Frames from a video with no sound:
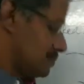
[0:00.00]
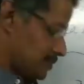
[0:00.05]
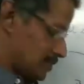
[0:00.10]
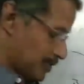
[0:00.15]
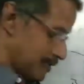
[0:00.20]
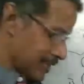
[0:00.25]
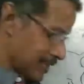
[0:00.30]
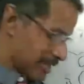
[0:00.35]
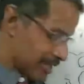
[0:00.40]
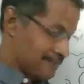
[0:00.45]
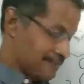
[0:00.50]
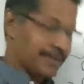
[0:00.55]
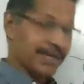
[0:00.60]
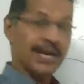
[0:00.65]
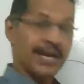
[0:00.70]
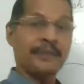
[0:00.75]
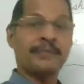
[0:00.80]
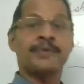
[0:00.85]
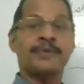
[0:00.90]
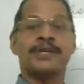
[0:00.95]
it lifted
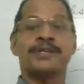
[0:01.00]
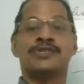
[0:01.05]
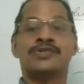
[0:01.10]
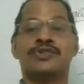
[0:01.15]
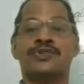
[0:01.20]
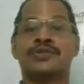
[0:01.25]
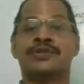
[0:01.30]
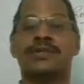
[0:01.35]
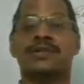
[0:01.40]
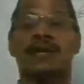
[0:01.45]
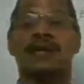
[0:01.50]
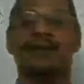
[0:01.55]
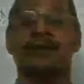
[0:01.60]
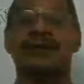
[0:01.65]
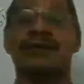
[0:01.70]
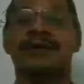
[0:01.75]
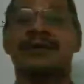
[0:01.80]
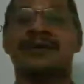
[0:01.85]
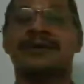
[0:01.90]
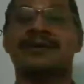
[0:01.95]
up its
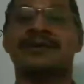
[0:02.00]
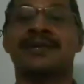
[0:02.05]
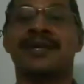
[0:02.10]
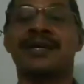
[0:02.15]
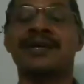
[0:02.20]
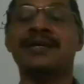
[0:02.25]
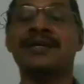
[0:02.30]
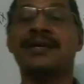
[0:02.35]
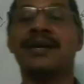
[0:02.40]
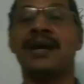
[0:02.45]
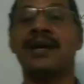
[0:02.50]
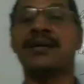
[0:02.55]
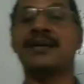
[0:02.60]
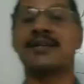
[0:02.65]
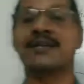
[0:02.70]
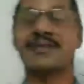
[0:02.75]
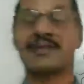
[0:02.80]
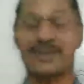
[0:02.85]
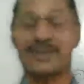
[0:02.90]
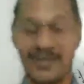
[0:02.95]
trunk
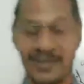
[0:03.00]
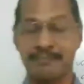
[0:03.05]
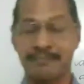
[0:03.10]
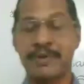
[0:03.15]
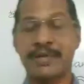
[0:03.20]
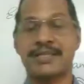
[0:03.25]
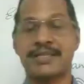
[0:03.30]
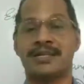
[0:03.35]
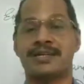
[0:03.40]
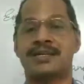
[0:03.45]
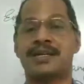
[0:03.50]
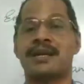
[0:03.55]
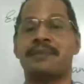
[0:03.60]
and trumpeted.